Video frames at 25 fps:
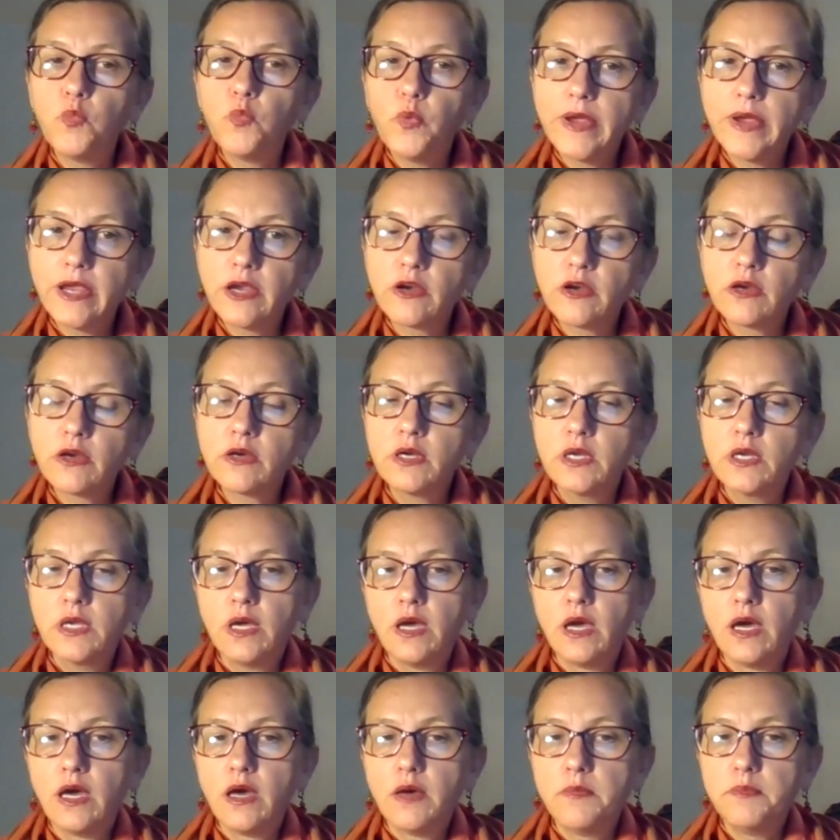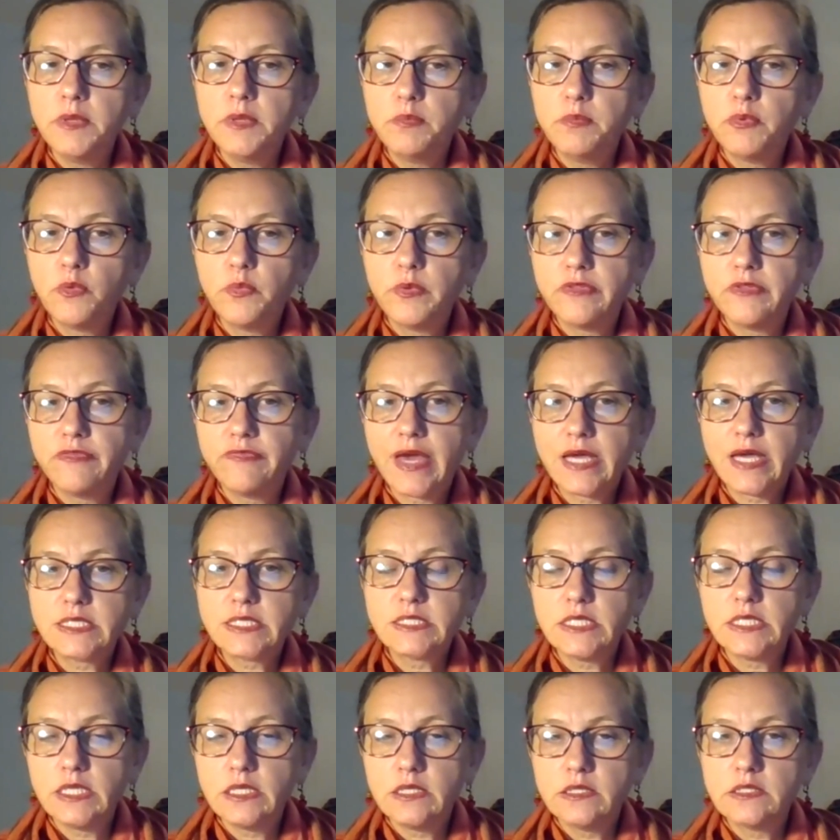where people with
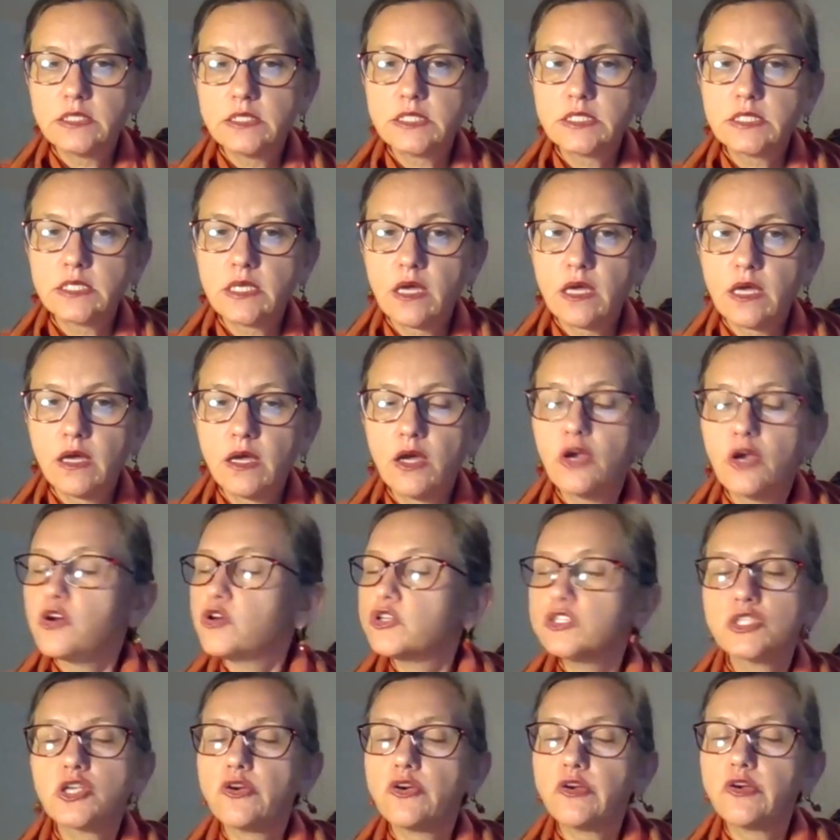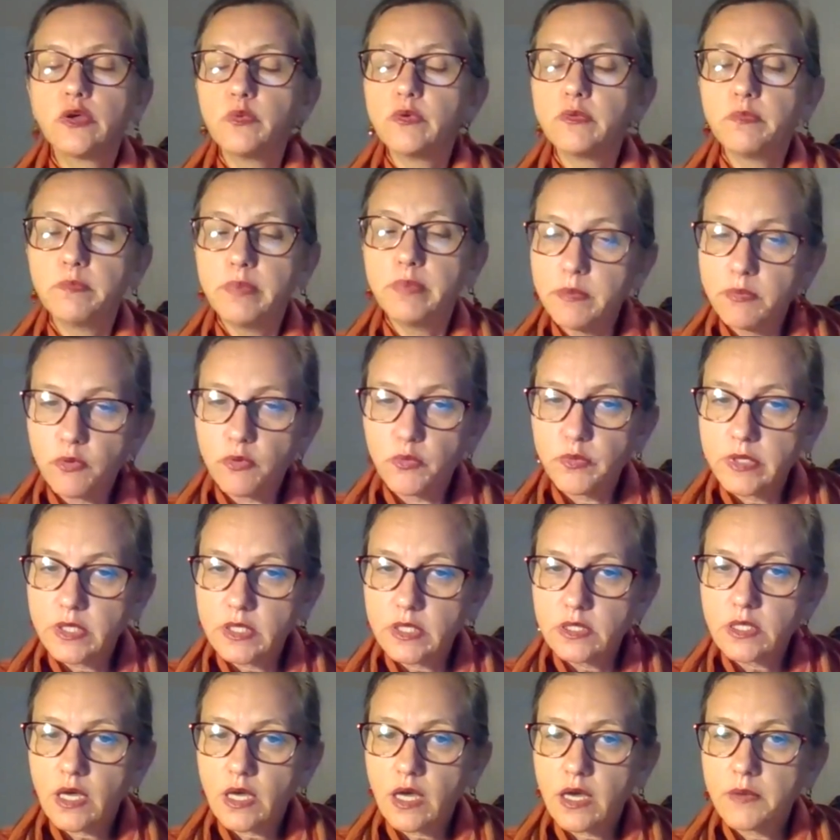vaccines, with people
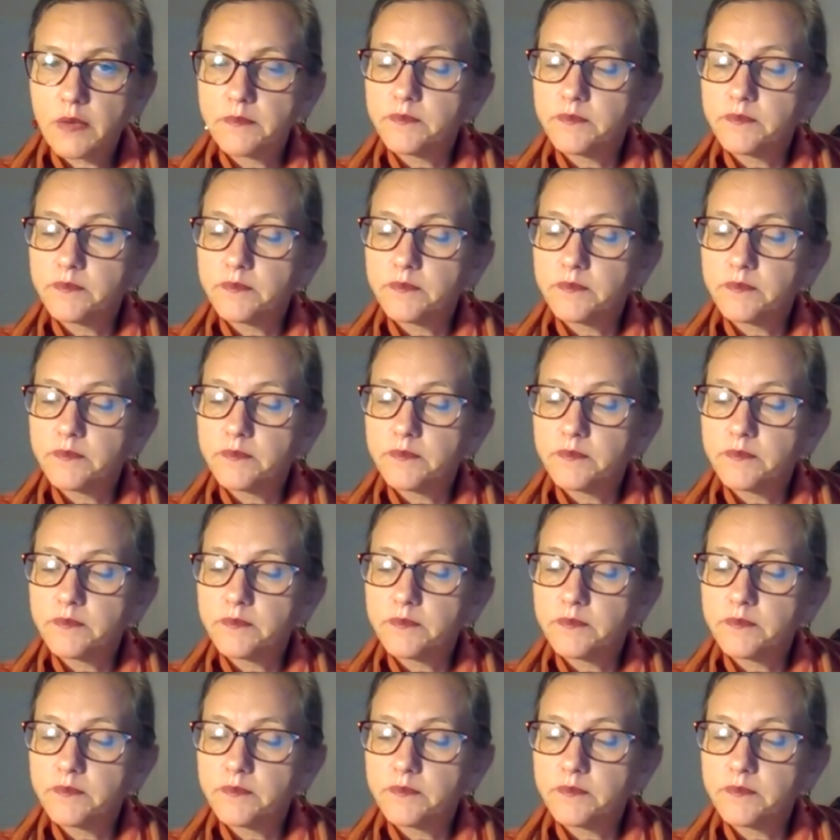with